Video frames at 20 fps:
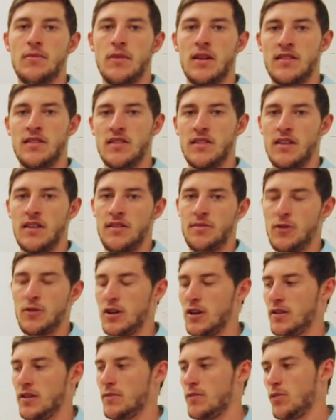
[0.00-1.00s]
into the
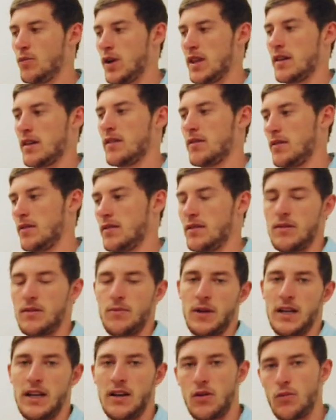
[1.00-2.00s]
spirit,
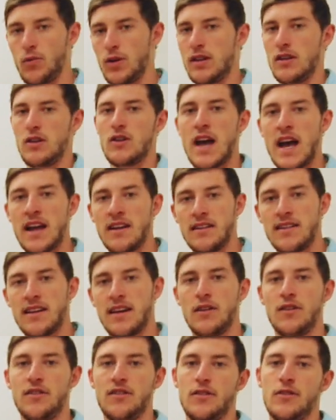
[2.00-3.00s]
depending on whether you add
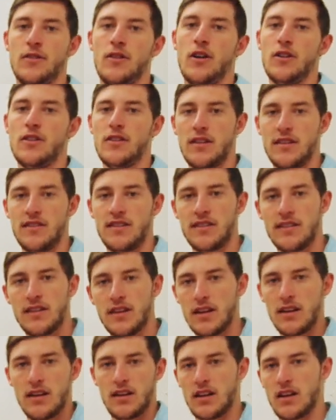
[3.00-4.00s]
tails or not. It's
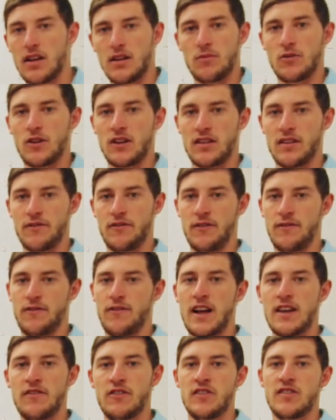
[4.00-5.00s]
going to bring different
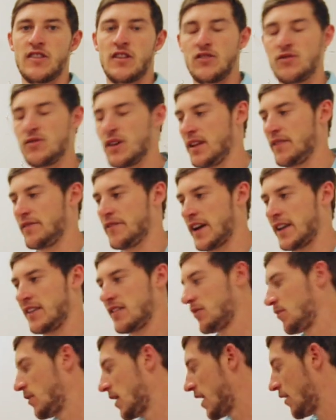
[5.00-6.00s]
flavors, so it's really fun
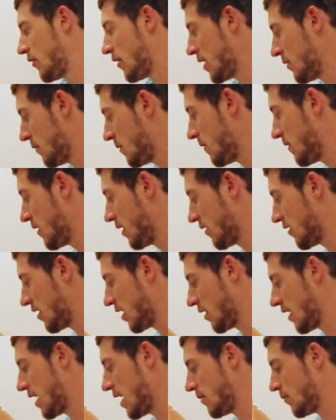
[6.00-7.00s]
to play around with things
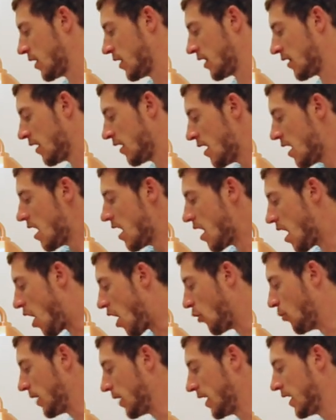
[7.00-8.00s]
like that. But
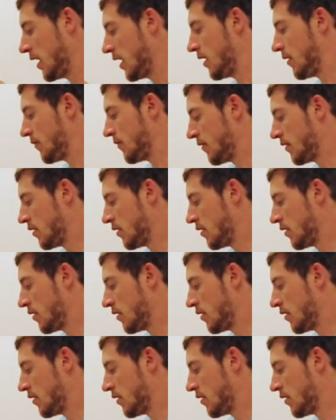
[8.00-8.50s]
I'll be